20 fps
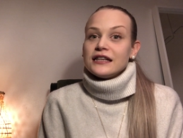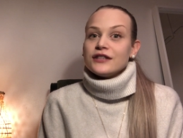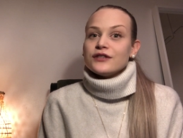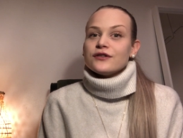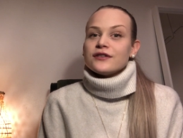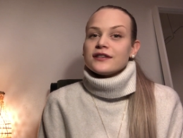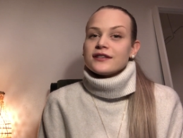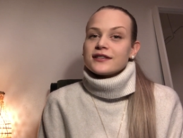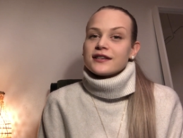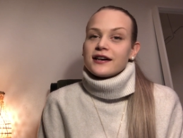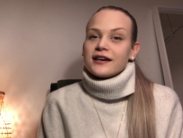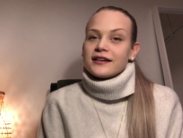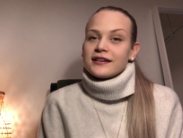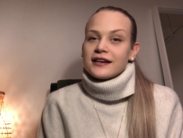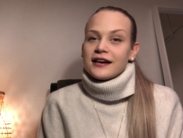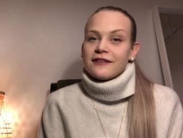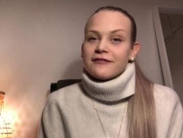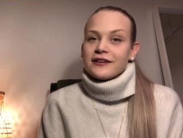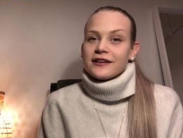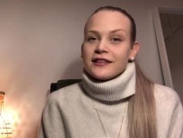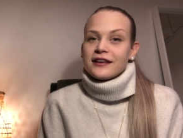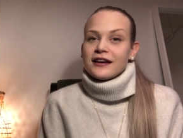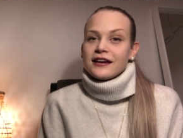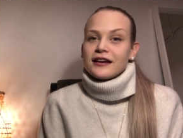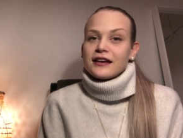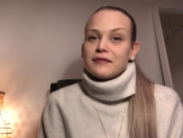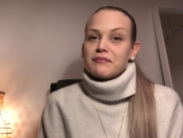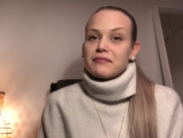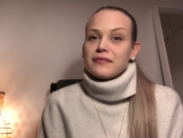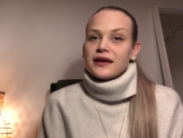to decide everything
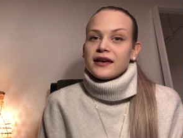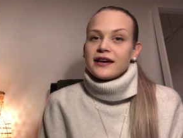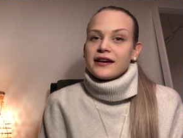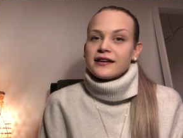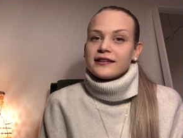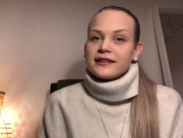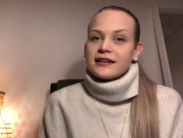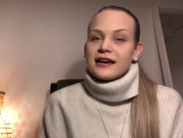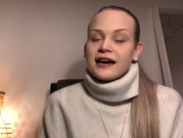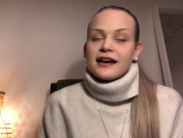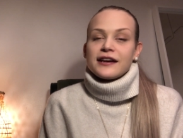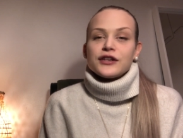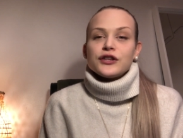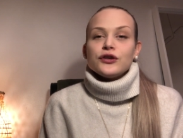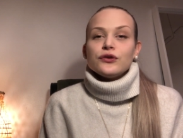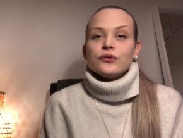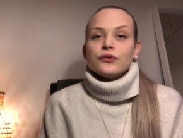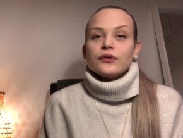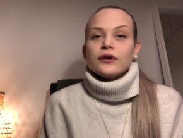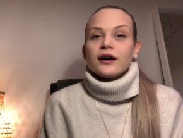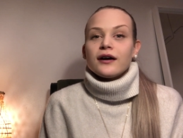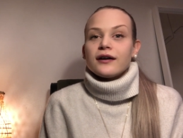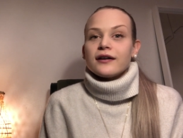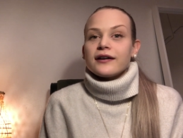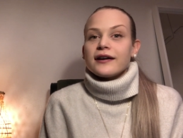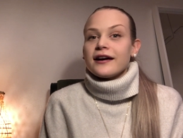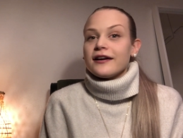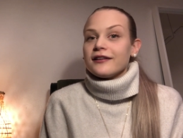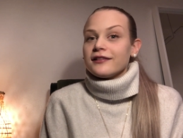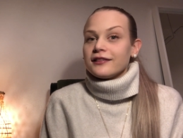immediately and you
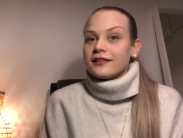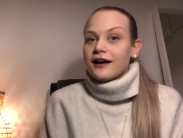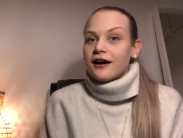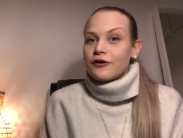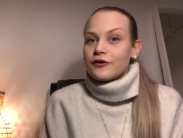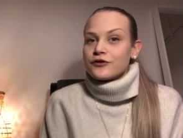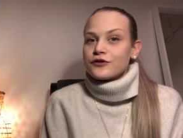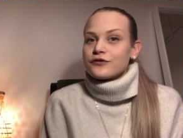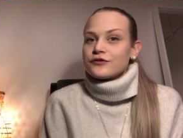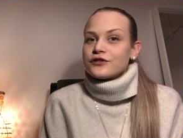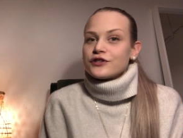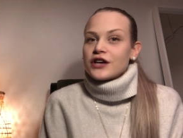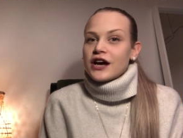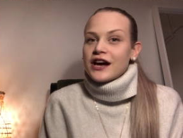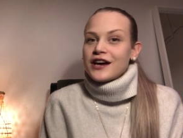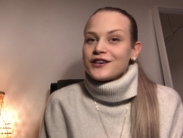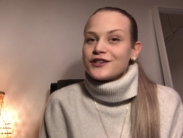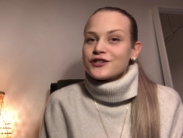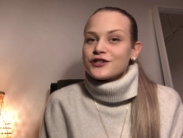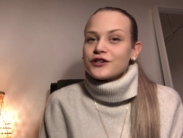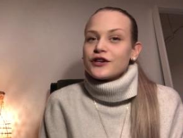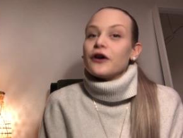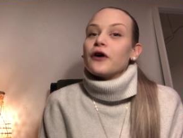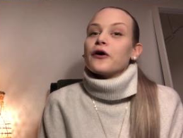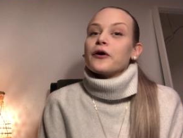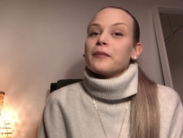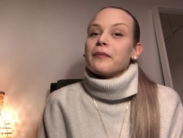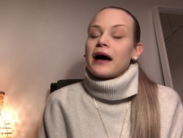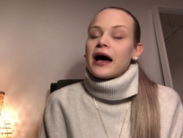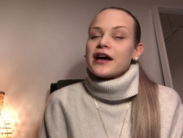are allowed to change your
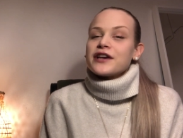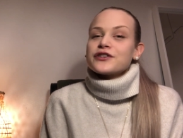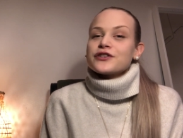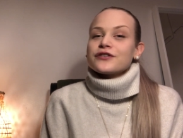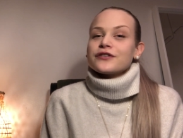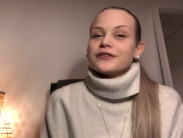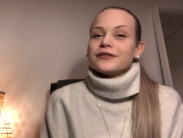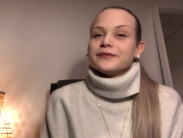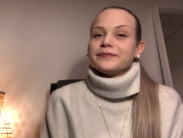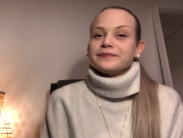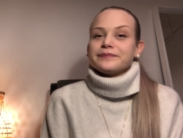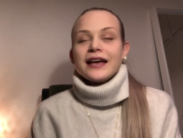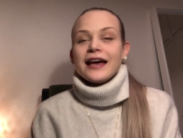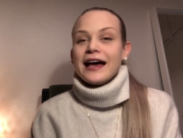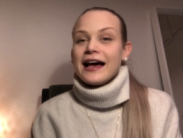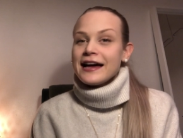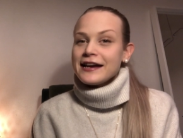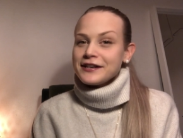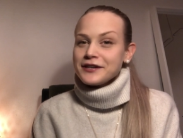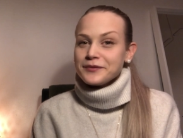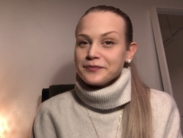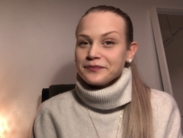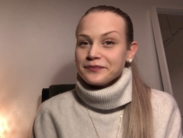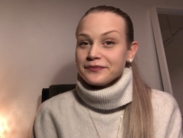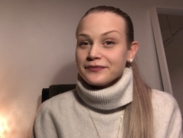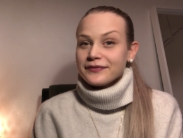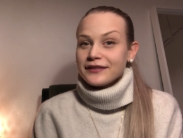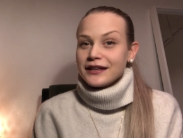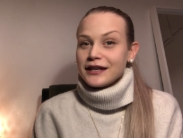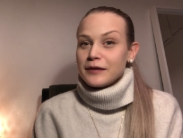passion and
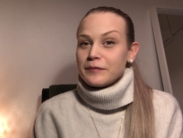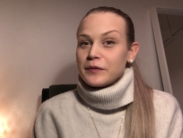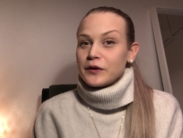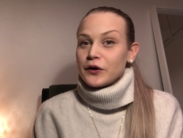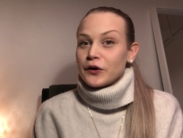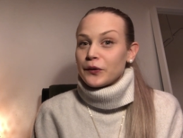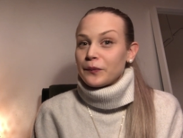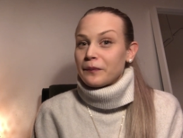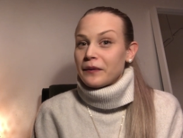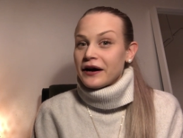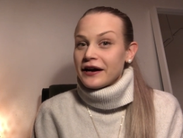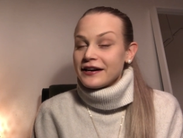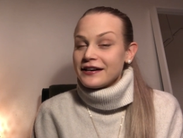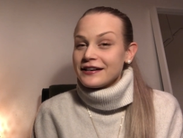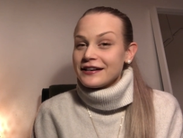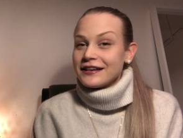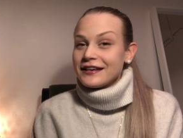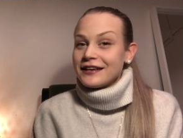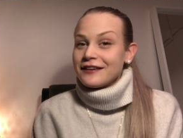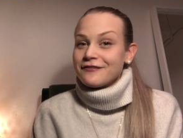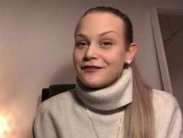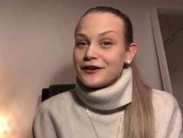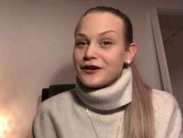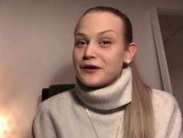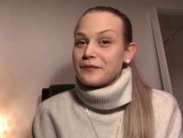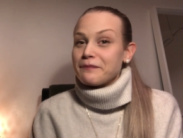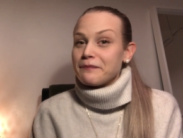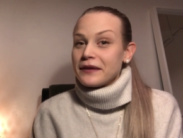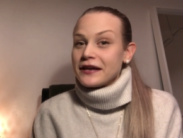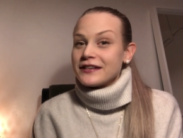keep your mind even a
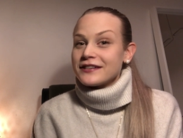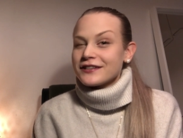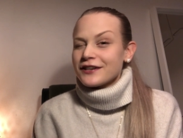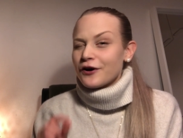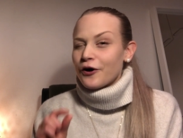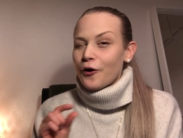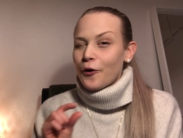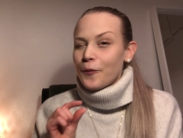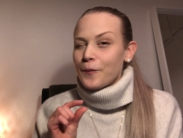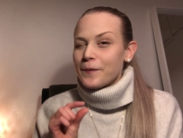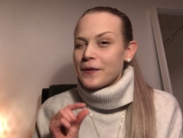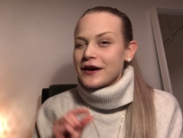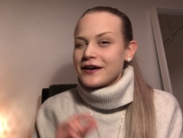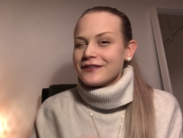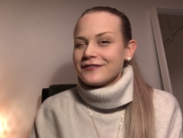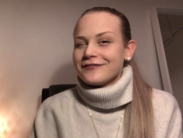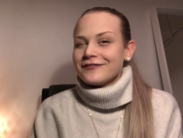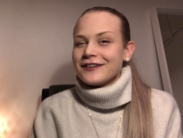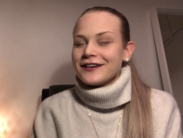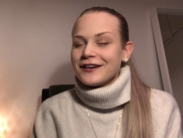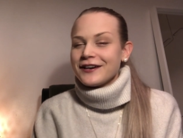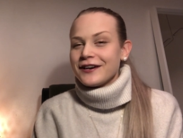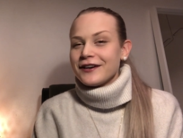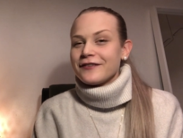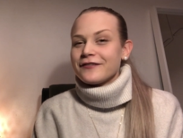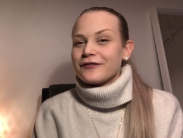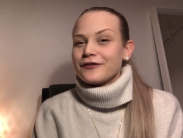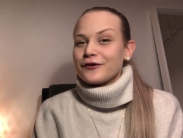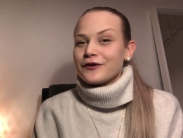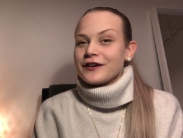bit open
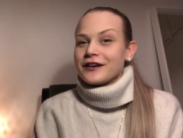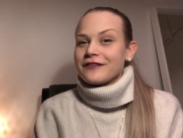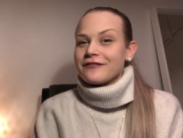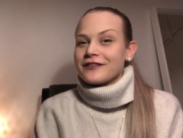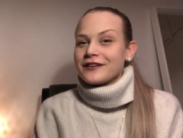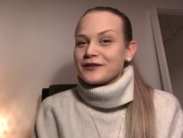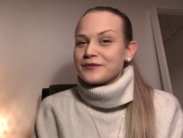for different